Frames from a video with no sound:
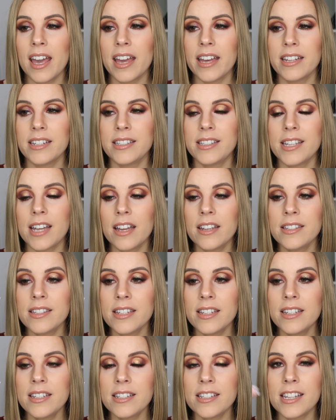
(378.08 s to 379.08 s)
it
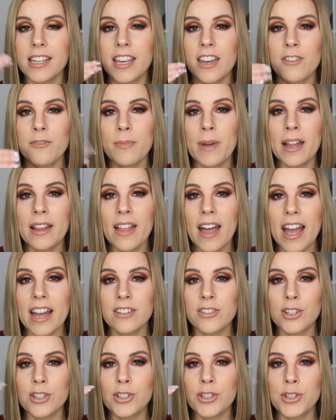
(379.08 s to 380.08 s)
doesn't give my
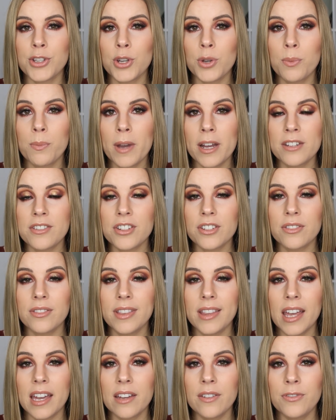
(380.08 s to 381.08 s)
lashes too much
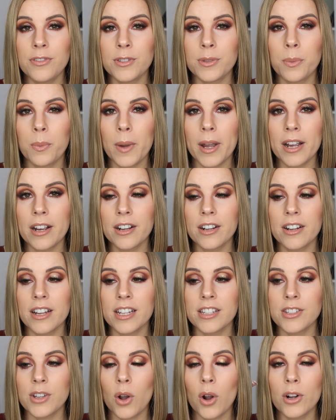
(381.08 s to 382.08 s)
lift where
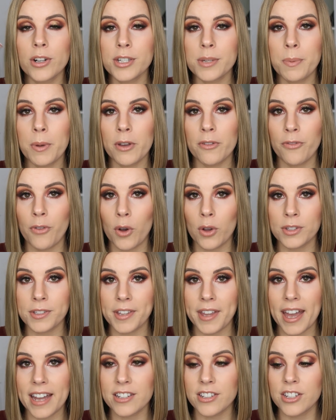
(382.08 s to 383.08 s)
it's hard to put
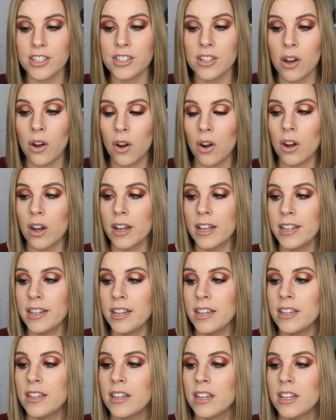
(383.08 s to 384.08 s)
false lashes
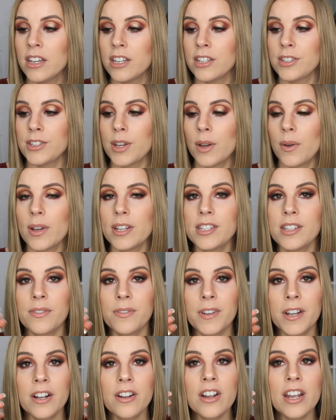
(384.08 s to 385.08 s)
on. So it's a
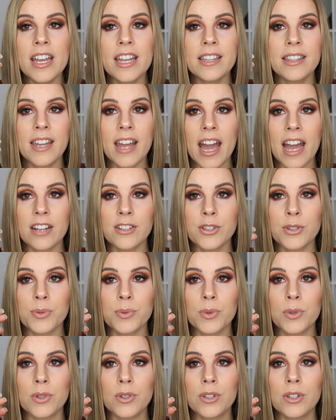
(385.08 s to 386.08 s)
very
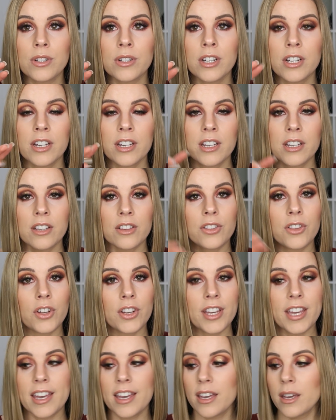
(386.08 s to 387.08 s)
natural
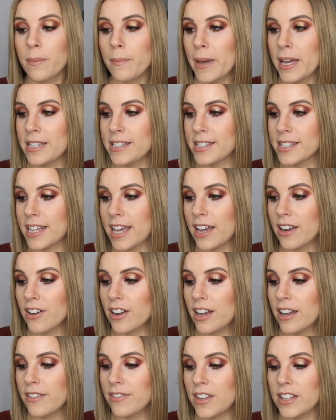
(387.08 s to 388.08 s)
looking
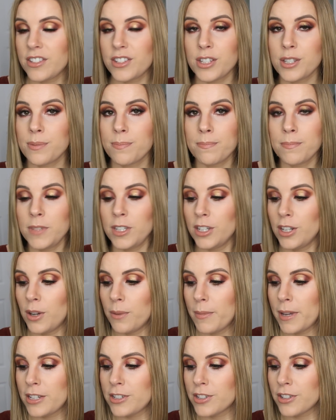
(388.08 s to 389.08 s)
mascara that just, you
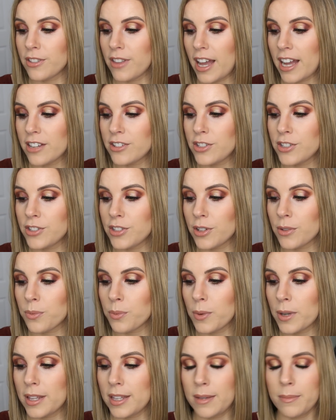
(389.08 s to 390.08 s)
know, makes your lashes look
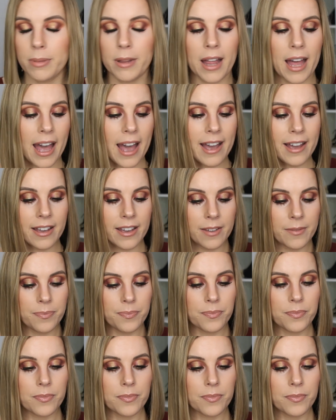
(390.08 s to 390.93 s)
really black